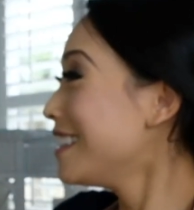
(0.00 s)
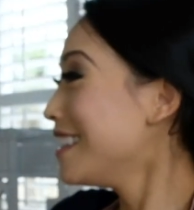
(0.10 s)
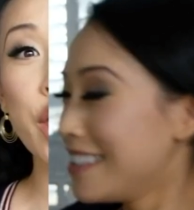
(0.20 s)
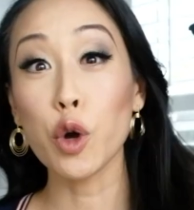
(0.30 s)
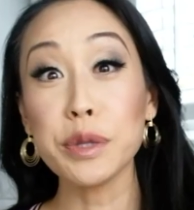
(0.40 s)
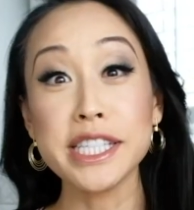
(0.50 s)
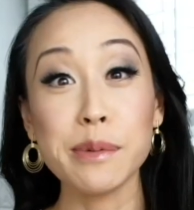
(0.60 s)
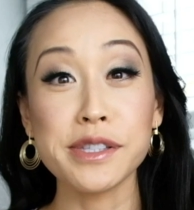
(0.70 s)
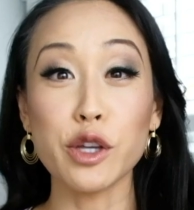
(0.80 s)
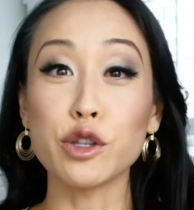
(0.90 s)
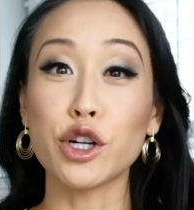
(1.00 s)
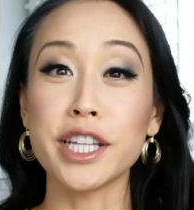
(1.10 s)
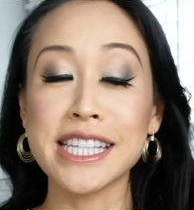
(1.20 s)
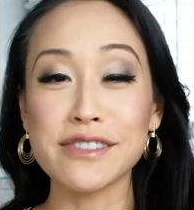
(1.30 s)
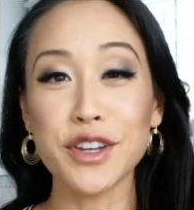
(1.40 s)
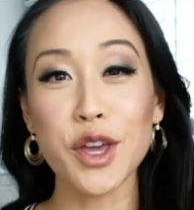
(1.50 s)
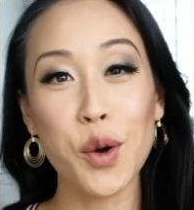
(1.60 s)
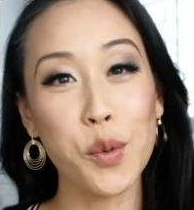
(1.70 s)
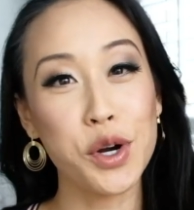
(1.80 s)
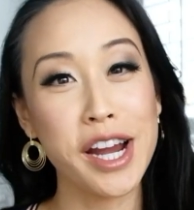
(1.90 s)
I hope the tips that you learned in this
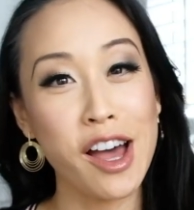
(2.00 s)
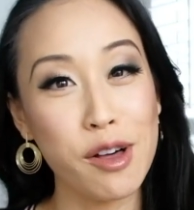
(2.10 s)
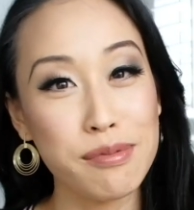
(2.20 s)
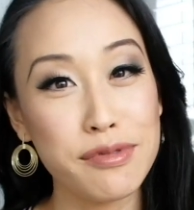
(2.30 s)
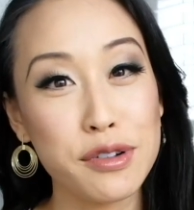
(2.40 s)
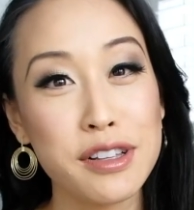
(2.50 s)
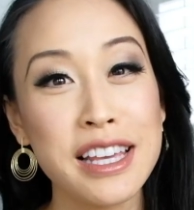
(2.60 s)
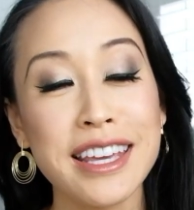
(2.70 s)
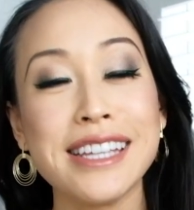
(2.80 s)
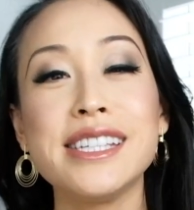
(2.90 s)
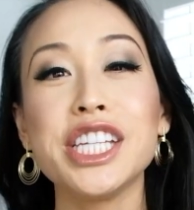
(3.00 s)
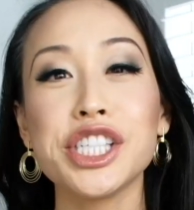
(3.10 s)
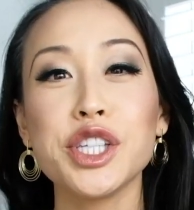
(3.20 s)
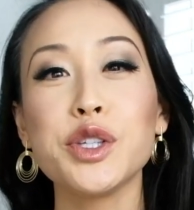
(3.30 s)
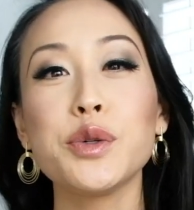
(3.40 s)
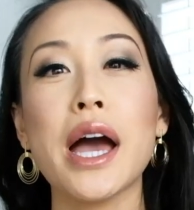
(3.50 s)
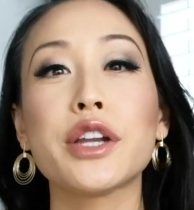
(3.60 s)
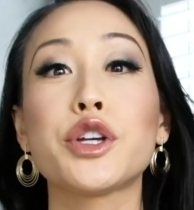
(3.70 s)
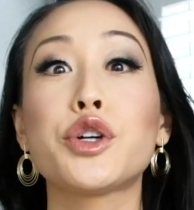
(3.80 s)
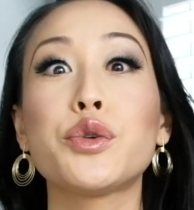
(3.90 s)
video were helpful in teaching you how
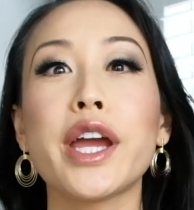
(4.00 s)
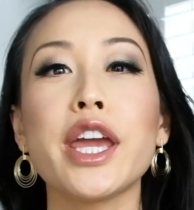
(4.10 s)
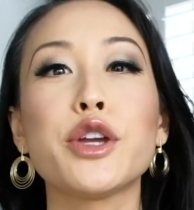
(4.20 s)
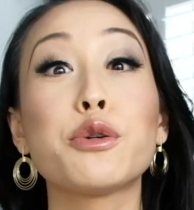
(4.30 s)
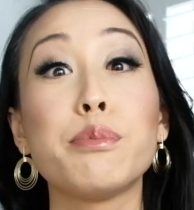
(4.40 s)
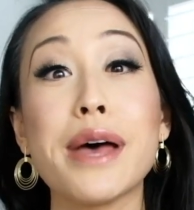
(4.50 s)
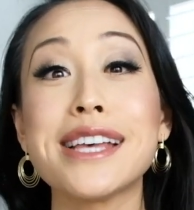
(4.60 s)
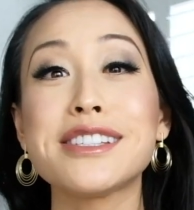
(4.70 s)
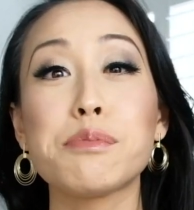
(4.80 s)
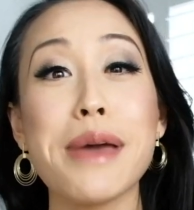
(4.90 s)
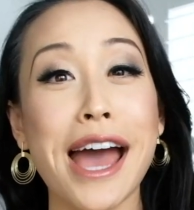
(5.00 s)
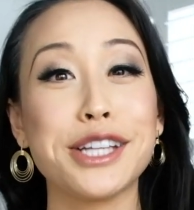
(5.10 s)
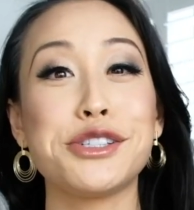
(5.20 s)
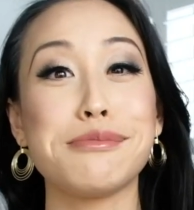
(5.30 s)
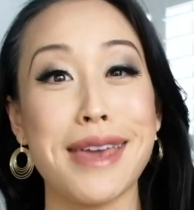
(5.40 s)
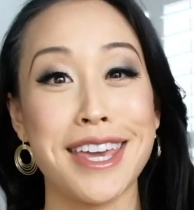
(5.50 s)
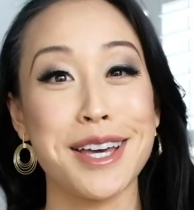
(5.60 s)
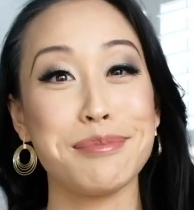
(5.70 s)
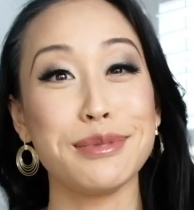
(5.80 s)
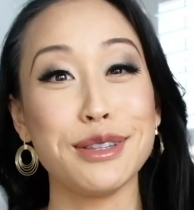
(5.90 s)
to create your best pageant makeup